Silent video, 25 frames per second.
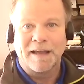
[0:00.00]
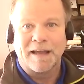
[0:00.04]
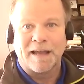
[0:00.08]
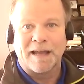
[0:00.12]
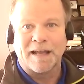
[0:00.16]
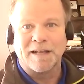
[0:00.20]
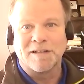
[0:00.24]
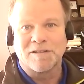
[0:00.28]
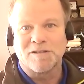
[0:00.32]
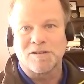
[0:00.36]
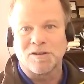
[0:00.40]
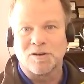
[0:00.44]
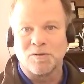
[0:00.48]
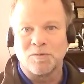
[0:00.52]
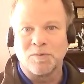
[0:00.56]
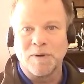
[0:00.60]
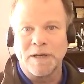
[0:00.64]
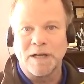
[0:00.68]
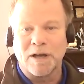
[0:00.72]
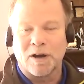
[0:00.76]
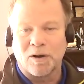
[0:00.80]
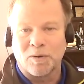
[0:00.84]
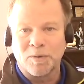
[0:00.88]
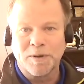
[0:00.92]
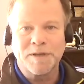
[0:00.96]
And so
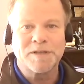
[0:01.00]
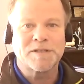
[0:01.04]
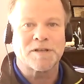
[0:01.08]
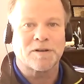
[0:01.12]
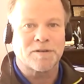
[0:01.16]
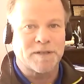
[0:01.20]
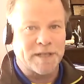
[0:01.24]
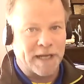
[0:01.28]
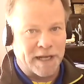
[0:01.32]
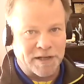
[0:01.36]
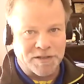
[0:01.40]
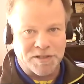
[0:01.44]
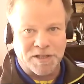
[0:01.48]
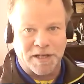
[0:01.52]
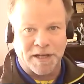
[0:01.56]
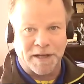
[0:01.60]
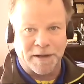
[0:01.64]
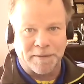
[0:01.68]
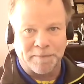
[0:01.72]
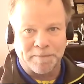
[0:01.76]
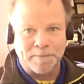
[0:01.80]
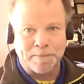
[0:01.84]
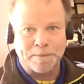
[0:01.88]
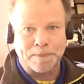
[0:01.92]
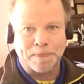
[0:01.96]
we always are testing
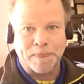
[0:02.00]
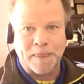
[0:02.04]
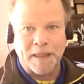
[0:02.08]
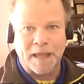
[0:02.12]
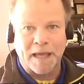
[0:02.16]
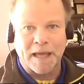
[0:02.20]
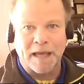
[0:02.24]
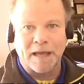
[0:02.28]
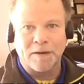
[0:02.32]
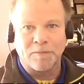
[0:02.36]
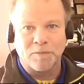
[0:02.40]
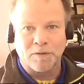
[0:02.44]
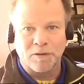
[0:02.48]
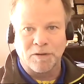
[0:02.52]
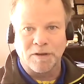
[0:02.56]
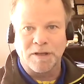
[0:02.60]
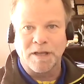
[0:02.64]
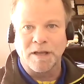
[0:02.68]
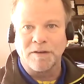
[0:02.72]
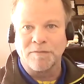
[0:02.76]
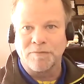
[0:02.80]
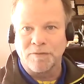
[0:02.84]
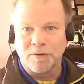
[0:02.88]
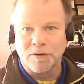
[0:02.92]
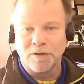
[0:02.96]
and we're
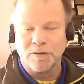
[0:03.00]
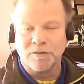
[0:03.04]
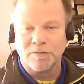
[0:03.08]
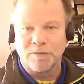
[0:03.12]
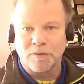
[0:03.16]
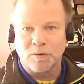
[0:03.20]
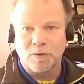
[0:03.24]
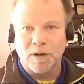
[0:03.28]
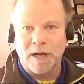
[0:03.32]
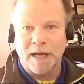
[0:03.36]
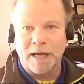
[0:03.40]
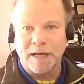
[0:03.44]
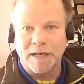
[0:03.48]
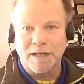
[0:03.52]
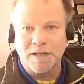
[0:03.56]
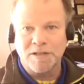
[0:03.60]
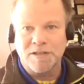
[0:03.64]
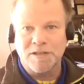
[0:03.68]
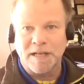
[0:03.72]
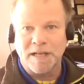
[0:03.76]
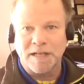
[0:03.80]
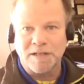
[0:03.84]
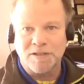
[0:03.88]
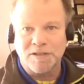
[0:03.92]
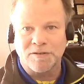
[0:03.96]
looking for new varieties
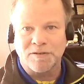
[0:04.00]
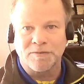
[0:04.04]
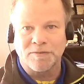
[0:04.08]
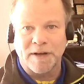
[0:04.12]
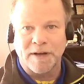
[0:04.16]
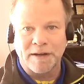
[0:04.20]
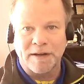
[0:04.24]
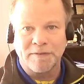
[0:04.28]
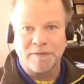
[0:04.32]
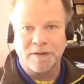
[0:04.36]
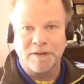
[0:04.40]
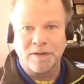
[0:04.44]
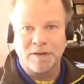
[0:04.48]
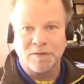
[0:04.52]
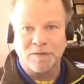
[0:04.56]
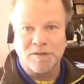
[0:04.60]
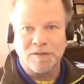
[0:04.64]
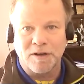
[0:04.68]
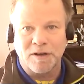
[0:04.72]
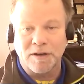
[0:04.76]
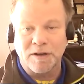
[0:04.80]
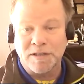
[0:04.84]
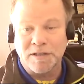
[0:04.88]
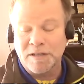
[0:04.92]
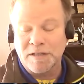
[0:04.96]
that survive in those
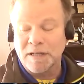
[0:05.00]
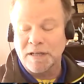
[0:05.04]
areas.